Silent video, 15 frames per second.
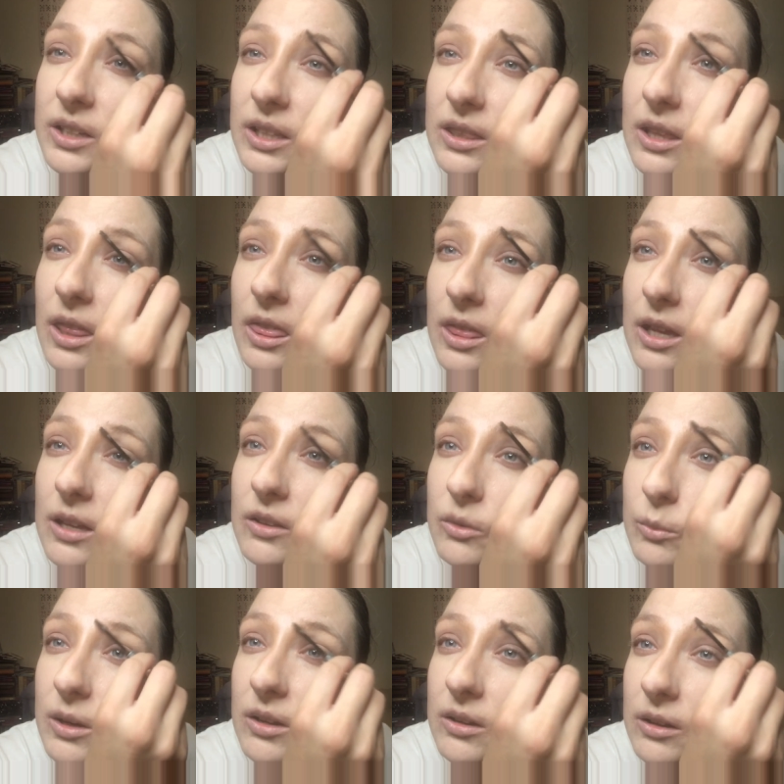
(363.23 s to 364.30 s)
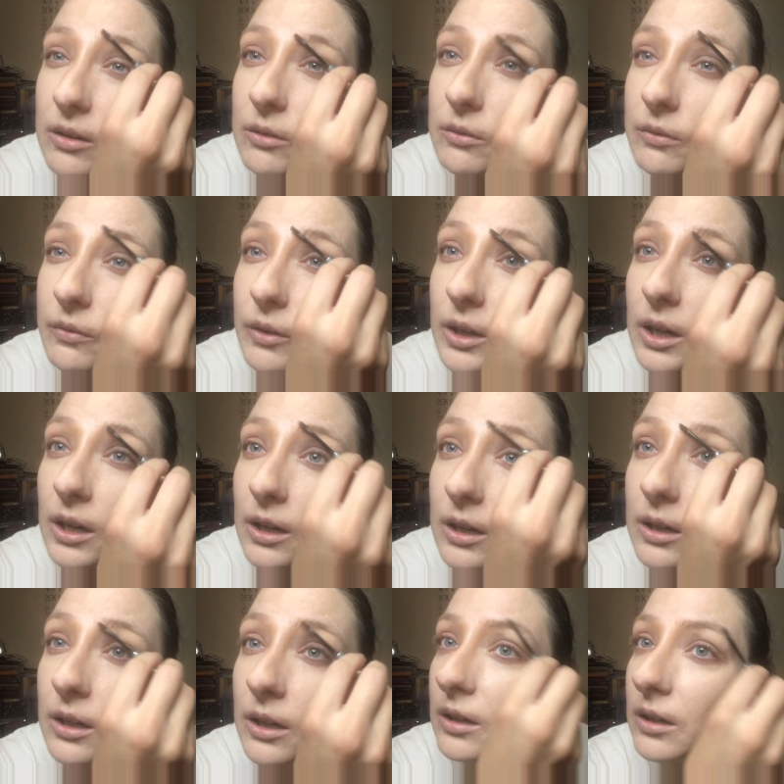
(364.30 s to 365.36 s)
Like the things we do for
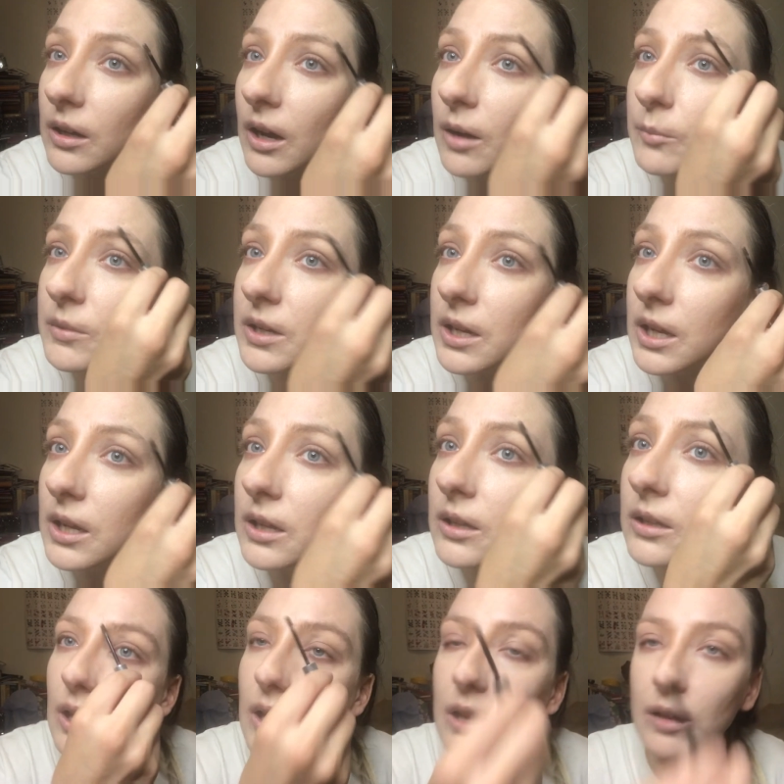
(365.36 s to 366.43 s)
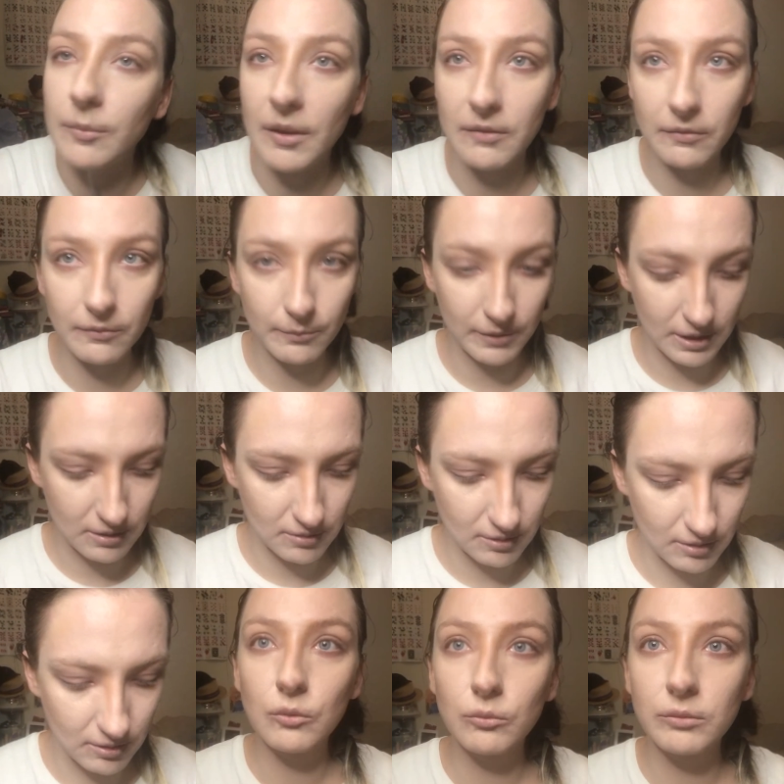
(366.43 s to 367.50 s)
comedy. I've been
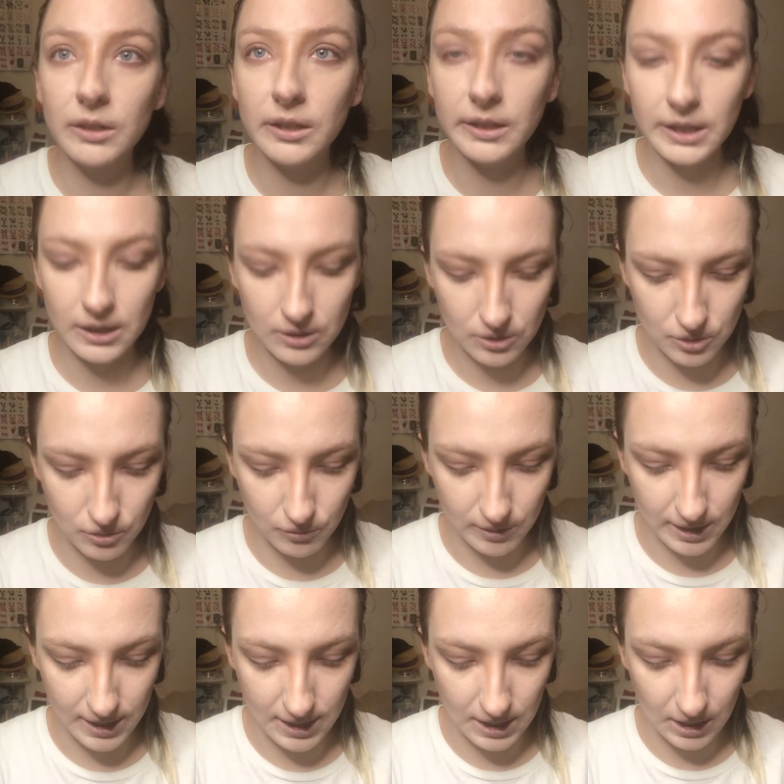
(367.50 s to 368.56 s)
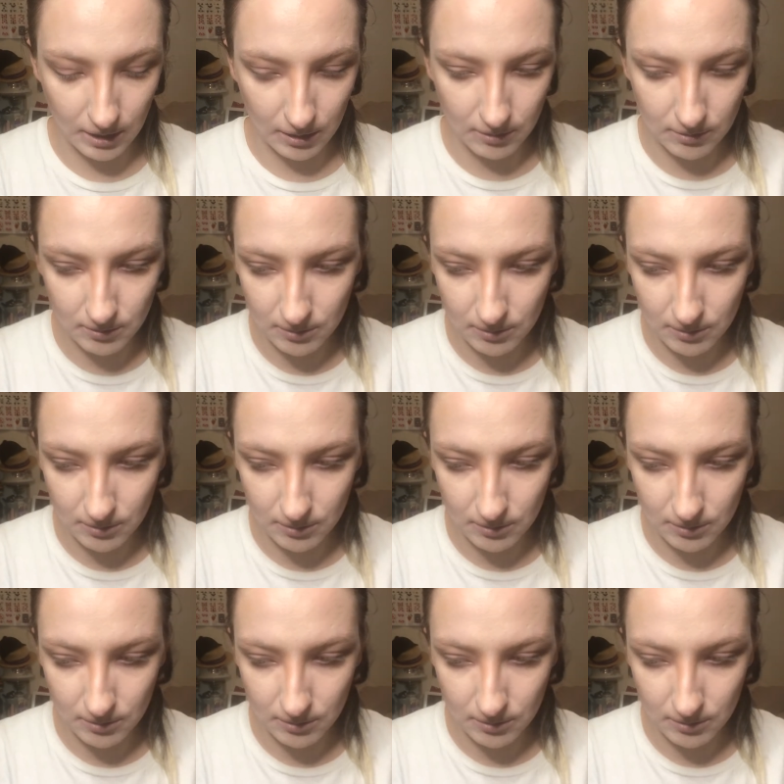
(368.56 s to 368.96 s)
really enjoying